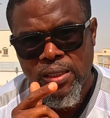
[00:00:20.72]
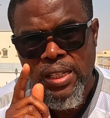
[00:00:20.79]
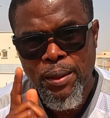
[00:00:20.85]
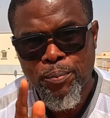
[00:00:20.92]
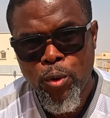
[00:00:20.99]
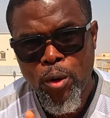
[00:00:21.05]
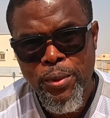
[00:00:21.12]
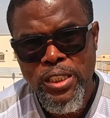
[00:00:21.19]

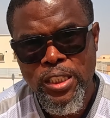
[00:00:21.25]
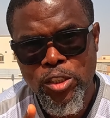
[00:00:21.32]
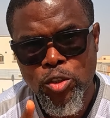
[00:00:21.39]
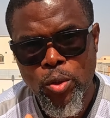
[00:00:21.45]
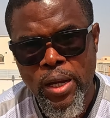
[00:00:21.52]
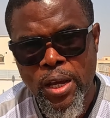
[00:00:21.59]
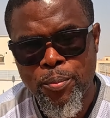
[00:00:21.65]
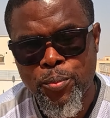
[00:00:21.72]
that promises
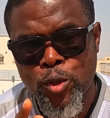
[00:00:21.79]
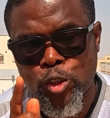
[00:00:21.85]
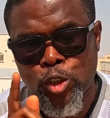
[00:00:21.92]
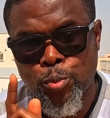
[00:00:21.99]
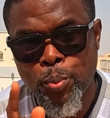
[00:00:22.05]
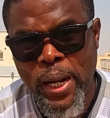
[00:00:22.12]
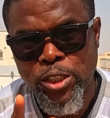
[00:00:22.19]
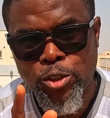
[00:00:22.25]
to help you
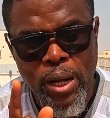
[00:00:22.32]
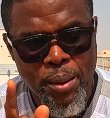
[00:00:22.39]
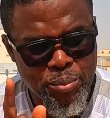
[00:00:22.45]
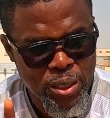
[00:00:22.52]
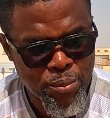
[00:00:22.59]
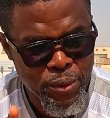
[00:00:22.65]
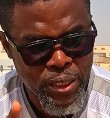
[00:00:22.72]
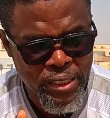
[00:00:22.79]
smash your
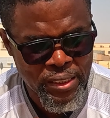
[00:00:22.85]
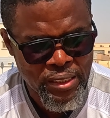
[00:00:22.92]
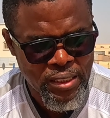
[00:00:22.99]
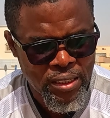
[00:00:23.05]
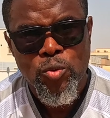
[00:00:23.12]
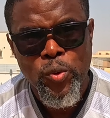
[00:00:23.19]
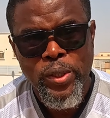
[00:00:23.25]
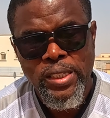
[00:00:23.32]
PBs
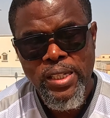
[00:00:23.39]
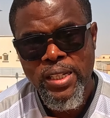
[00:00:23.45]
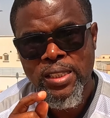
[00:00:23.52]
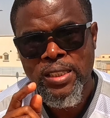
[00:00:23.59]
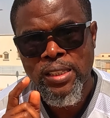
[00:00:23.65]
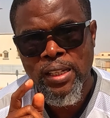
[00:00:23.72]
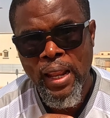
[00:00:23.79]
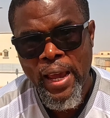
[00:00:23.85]
with
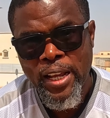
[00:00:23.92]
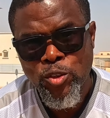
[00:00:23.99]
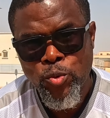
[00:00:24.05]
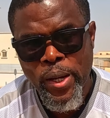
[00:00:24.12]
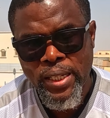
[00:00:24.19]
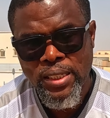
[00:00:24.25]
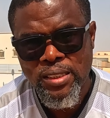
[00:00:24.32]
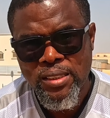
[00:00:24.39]
its
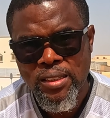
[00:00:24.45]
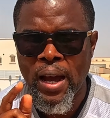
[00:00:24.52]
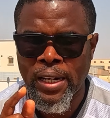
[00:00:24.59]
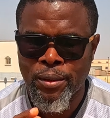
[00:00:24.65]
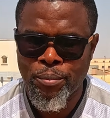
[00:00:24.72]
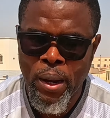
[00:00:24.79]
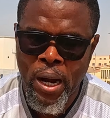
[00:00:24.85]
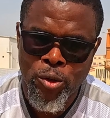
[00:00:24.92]
lightweight
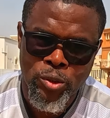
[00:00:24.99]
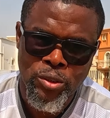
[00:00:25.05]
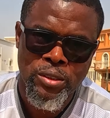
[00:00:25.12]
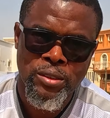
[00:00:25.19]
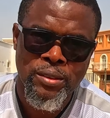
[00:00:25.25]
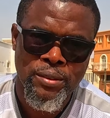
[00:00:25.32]
and bounce.